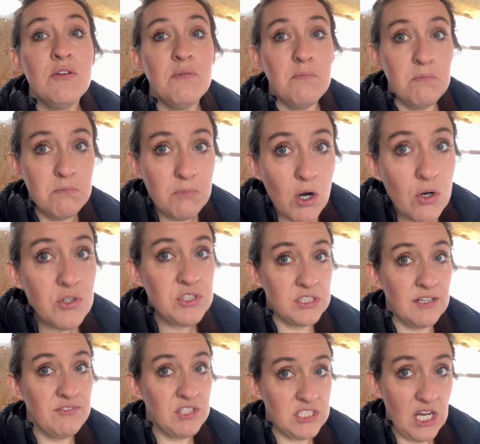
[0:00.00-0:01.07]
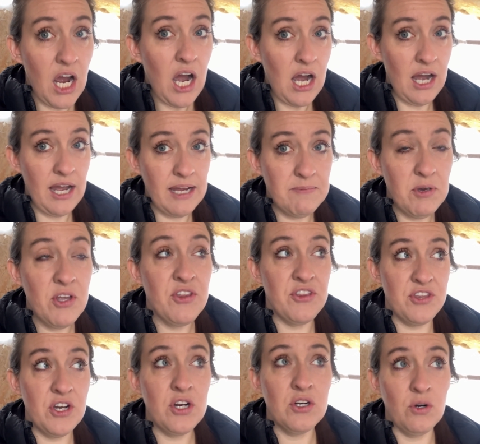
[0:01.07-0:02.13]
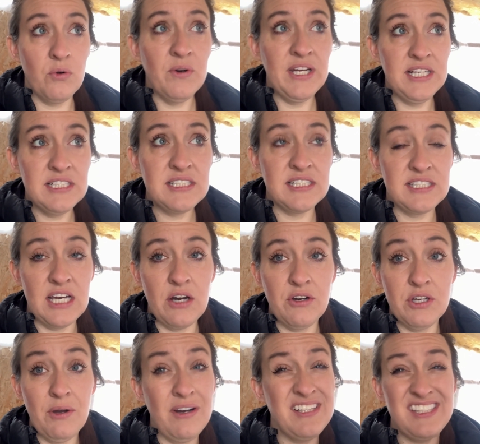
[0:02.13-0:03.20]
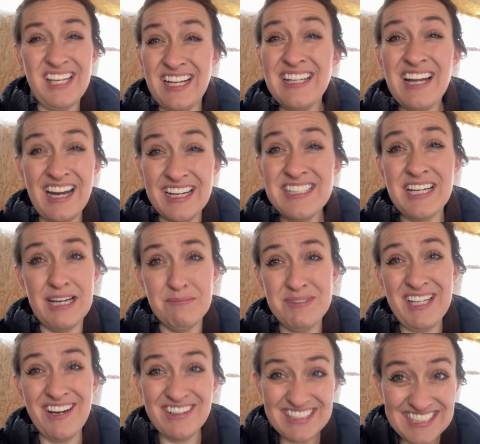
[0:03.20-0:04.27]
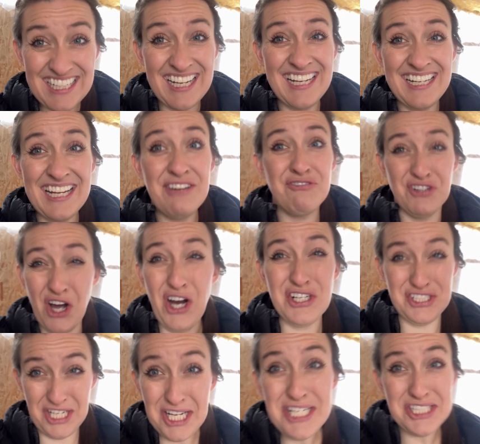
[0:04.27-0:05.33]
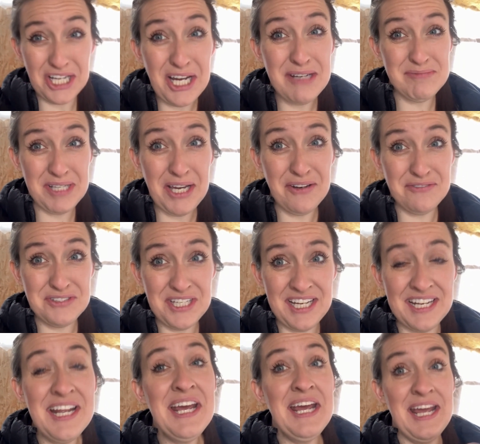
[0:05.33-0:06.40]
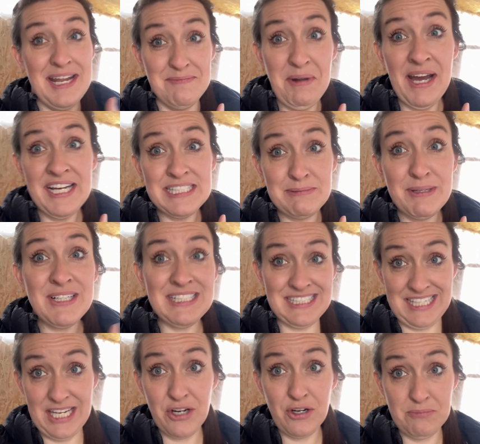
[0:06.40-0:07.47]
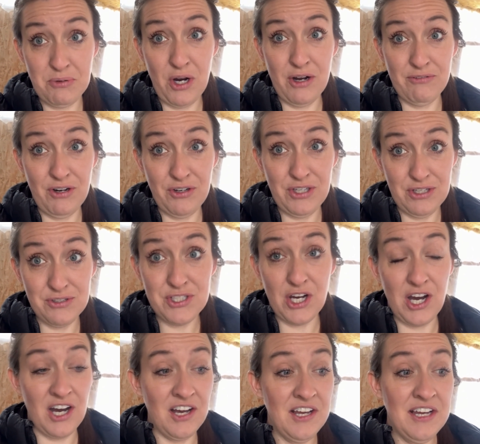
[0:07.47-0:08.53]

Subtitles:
Most of the time, they're going to tell you, I'd say 9 times out of 10, if not 10 times out of 10, in my experience here in Provo, Utah,